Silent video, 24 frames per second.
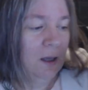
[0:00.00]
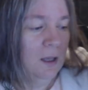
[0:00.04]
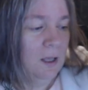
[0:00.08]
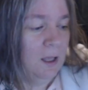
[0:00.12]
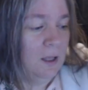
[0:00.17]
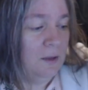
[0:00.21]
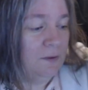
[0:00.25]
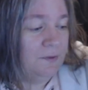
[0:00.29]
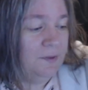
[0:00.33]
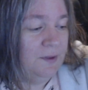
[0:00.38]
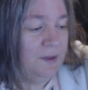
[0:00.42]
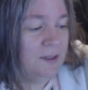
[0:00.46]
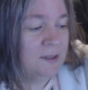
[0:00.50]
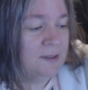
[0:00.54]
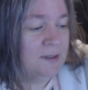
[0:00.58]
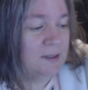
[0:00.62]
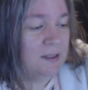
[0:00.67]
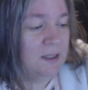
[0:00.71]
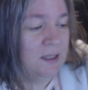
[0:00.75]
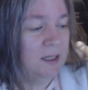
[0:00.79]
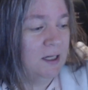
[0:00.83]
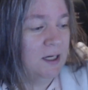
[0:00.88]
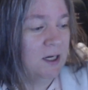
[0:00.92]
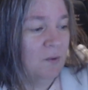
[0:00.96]
This
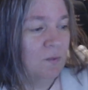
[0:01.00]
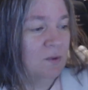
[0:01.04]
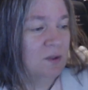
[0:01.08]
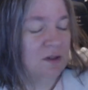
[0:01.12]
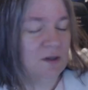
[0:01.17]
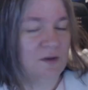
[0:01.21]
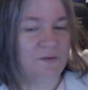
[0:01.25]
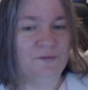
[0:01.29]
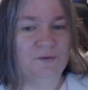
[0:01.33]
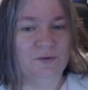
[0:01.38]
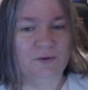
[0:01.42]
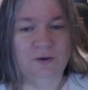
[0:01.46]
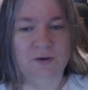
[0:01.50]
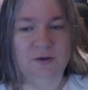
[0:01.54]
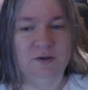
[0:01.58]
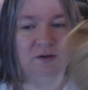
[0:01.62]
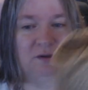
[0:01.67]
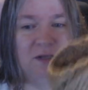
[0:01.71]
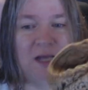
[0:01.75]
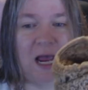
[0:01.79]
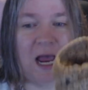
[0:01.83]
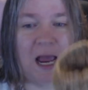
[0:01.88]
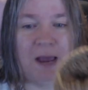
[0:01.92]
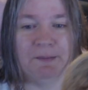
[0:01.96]
here was the first
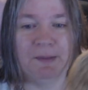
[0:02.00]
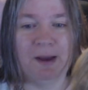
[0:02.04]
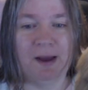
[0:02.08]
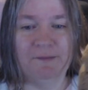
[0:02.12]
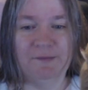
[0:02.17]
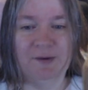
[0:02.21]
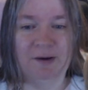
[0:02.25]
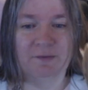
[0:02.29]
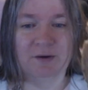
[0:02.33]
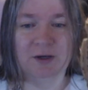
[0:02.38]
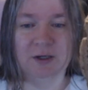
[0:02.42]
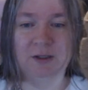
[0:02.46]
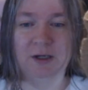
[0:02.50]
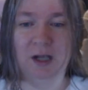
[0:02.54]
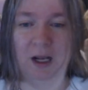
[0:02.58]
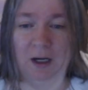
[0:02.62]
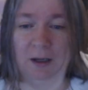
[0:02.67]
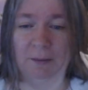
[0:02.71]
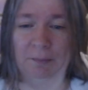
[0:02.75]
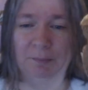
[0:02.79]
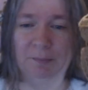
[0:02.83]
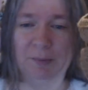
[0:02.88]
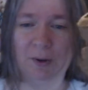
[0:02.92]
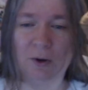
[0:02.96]
time I've ever done
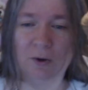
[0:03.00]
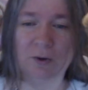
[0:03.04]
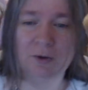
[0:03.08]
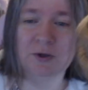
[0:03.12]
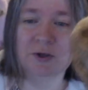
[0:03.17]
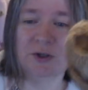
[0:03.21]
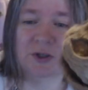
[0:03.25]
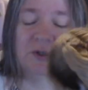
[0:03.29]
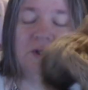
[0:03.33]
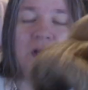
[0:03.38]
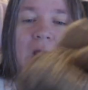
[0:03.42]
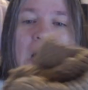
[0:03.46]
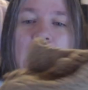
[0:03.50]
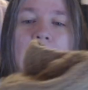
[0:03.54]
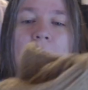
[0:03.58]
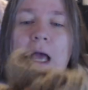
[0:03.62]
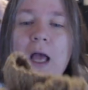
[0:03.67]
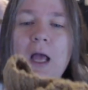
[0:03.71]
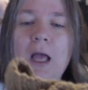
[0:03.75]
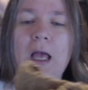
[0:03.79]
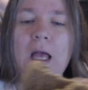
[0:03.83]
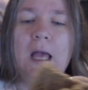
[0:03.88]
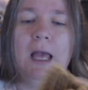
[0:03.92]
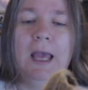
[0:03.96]
a purse
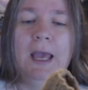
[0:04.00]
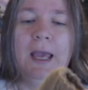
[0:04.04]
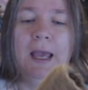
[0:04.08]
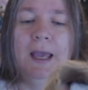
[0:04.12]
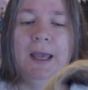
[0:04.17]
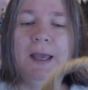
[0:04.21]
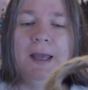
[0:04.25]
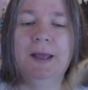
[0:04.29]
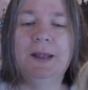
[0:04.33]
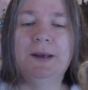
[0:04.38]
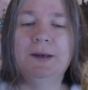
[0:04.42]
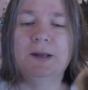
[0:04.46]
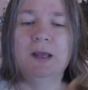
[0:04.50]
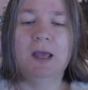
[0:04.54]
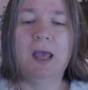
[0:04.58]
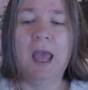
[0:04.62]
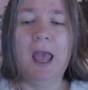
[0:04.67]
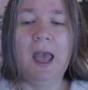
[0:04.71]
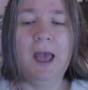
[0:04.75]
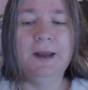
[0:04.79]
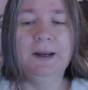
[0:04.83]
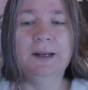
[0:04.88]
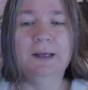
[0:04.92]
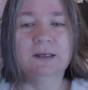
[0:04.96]
and
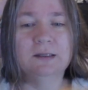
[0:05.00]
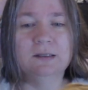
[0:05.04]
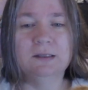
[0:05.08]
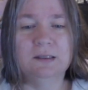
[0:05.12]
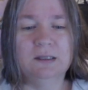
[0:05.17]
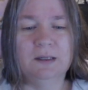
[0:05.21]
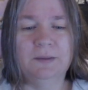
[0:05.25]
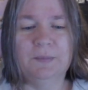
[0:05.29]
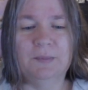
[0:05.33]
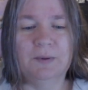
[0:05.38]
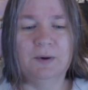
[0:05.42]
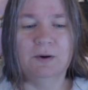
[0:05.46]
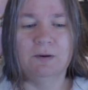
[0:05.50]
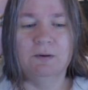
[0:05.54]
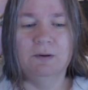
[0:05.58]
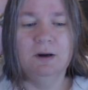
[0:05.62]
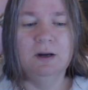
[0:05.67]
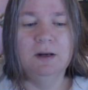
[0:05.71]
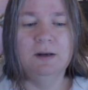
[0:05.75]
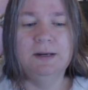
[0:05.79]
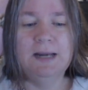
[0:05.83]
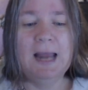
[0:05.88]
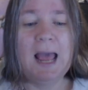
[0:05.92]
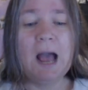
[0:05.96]
adding a zipper.
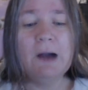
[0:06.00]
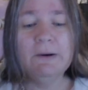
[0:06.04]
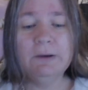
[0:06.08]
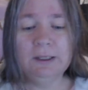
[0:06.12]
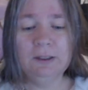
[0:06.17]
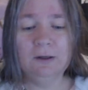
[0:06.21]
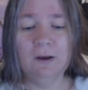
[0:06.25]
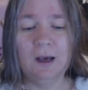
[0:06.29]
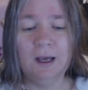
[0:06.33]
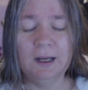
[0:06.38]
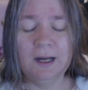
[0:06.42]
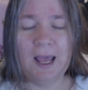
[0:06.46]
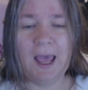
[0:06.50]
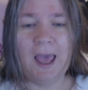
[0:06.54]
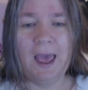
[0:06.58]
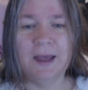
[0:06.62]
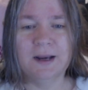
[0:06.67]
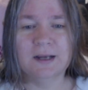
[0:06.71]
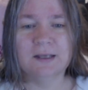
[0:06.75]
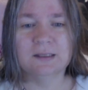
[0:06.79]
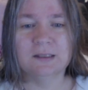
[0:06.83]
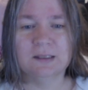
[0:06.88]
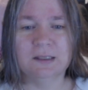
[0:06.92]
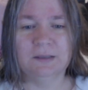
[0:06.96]
Now I know how to add
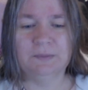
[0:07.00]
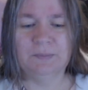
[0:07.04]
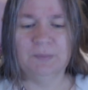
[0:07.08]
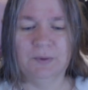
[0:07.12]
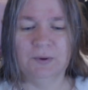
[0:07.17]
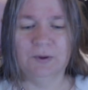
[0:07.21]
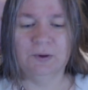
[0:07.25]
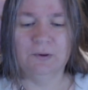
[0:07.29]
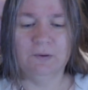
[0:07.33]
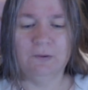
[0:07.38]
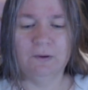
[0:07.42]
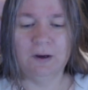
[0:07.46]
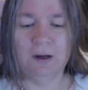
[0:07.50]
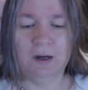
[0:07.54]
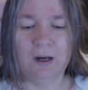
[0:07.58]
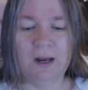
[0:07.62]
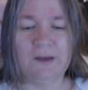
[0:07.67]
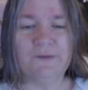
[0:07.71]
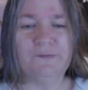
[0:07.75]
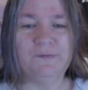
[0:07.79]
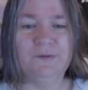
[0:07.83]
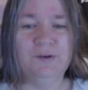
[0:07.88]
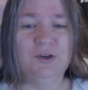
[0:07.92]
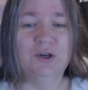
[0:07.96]
a zipper. I
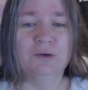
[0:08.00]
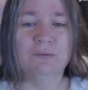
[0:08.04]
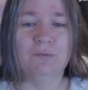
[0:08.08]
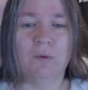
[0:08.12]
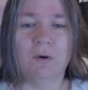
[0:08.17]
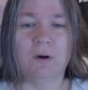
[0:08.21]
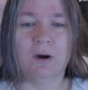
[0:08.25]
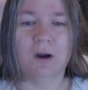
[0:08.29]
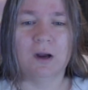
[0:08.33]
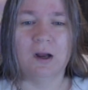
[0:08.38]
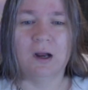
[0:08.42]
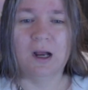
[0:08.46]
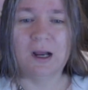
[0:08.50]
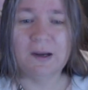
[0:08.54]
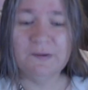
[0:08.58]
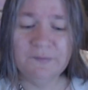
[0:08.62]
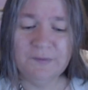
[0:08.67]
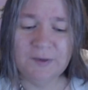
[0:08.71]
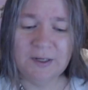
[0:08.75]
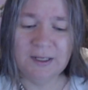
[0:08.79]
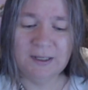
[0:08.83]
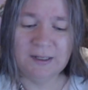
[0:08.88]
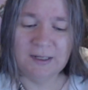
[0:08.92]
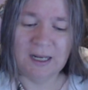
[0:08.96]
feel more
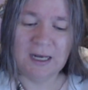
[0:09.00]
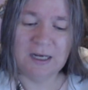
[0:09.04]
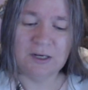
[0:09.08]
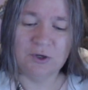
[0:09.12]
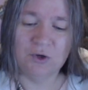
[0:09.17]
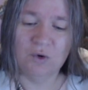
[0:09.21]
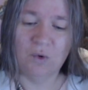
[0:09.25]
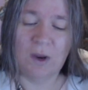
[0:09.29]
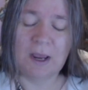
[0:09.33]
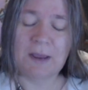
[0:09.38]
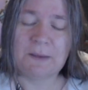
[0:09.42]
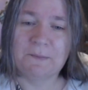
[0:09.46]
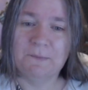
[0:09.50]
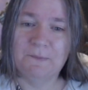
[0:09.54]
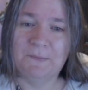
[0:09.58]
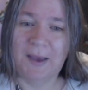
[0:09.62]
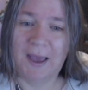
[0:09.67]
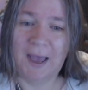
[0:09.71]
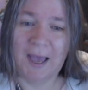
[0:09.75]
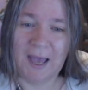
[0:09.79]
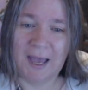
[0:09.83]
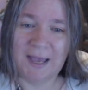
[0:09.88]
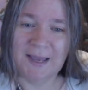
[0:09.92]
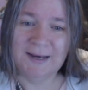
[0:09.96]
confident in doing
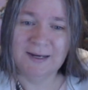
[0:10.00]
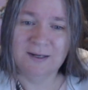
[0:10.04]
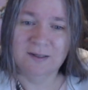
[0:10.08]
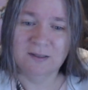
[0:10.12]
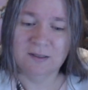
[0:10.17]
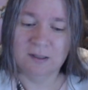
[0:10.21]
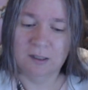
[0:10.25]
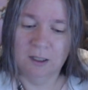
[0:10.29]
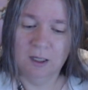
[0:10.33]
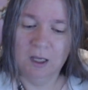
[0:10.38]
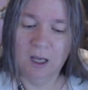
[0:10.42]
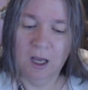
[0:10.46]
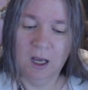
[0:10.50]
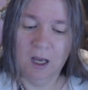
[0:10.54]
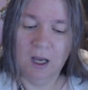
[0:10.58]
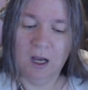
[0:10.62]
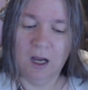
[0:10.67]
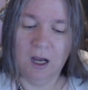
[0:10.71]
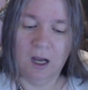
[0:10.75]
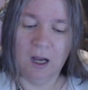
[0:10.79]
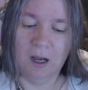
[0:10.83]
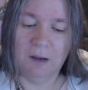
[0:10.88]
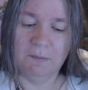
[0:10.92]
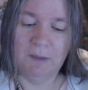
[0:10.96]
bags.
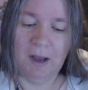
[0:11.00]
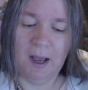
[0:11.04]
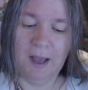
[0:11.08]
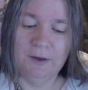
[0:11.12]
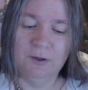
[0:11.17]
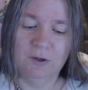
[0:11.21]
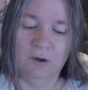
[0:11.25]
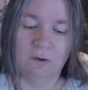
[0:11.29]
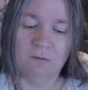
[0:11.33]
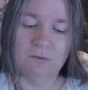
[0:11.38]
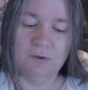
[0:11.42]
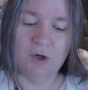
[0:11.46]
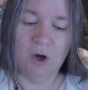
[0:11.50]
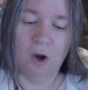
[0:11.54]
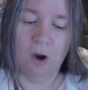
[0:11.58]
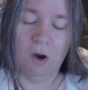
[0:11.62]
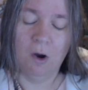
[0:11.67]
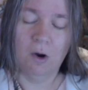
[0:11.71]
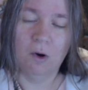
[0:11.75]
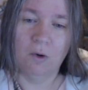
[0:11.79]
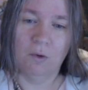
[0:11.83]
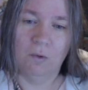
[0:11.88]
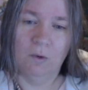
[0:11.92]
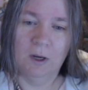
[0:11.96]
I don't
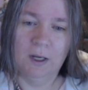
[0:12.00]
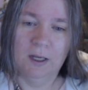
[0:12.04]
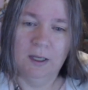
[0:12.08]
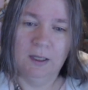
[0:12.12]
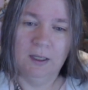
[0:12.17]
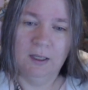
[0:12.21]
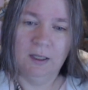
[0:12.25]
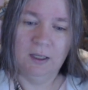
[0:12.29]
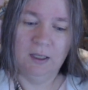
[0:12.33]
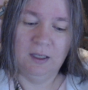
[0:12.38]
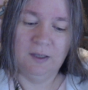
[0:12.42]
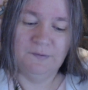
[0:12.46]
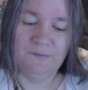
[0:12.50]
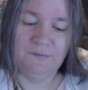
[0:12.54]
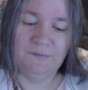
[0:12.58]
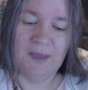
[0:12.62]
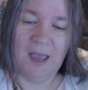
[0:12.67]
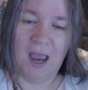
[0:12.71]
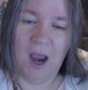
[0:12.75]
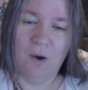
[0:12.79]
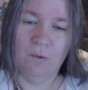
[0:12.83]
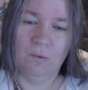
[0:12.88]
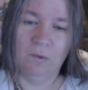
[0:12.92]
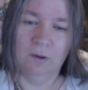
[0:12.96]
know if
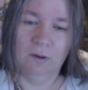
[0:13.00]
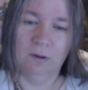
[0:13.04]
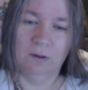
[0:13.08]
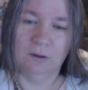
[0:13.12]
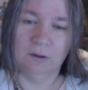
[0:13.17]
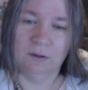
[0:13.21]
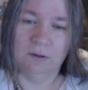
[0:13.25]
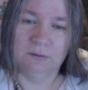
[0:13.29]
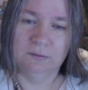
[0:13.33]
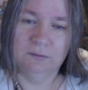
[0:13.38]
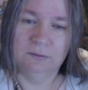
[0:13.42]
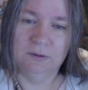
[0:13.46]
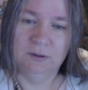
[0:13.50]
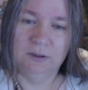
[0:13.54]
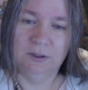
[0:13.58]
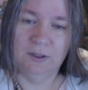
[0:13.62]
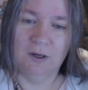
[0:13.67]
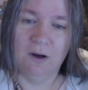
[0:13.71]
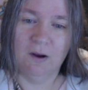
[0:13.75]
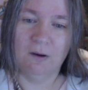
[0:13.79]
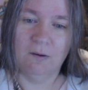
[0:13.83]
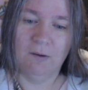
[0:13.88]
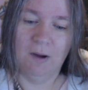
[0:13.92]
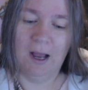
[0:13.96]
that will,
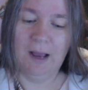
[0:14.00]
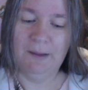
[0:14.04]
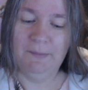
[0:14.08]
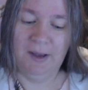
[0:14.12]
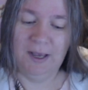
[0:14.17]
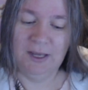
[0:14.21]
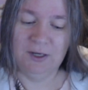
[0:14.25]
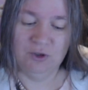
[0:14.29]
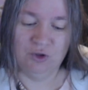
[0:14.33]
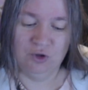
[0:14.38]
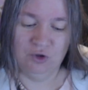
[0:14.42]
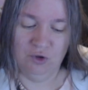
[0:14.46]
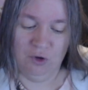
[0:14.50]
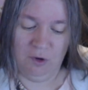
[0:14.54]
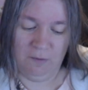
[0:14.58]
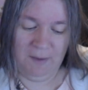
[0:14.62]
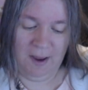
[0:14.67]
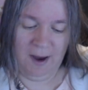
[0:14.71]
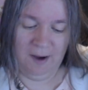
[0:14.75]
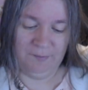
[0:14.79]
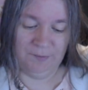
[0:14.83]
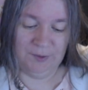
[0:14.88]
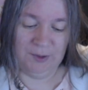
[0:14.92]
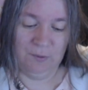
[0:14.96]
I might do them
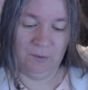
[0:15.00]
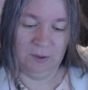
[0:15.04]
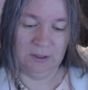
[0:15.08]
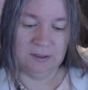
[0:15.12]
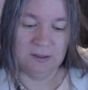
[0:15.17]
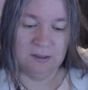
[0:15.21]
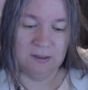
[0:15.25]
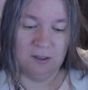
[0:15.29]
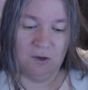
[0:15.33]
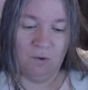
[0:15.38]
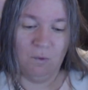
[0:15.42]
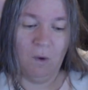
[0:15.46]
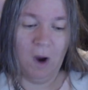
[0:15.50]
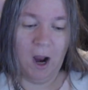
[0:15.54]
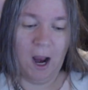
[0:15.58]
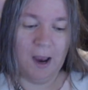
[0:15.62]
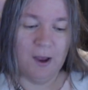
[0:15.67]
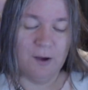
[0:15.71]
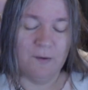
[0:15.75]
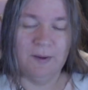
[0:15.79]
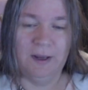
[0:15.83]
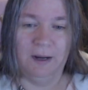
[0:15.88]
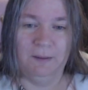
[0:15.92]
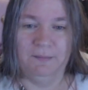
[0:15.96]
every once in a
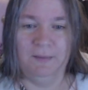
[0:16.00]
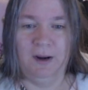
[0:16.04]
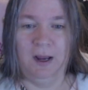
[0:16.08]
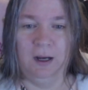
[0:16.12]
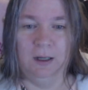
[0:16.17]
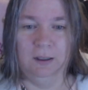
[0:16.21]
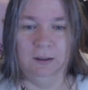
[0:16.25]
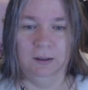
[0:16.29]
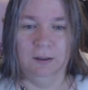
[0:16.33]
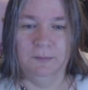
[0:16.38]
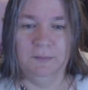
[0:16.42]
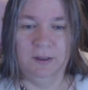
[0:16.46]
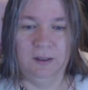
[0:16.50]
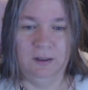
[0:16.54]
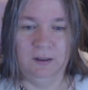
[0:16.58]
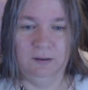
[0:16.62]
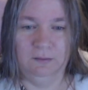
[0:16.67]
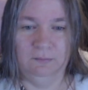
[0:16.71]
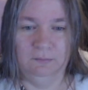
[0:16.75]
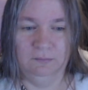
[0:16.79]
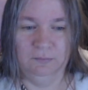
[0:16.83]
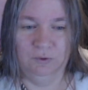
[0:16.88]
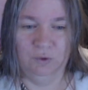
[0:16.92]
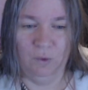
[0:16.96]
while, but I'm not going to be
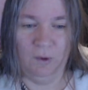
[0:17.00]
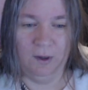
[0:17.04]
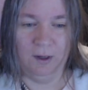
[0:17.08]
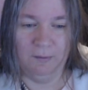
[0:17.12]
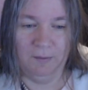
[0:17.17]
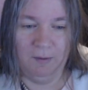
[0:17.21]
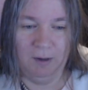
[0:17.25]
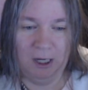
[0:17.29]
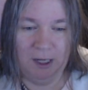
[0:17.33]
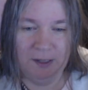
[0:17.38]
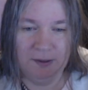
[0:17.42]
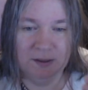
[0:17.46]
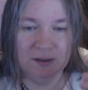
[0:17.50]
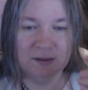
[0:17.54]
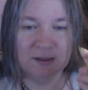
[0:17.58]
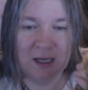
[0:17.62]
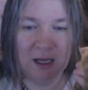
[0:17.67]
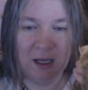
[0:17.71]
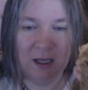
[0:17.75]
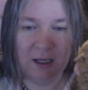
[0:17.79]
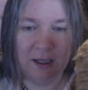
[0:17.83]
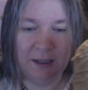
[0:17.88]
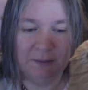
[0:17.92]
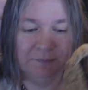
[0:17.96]
doing them all the
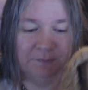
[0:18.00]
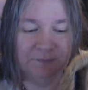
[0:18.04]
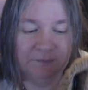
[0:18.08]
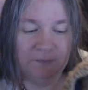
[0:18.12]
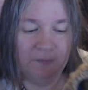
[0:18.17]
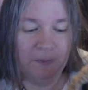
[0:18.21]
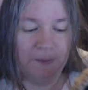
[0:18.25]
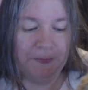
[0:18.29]
time.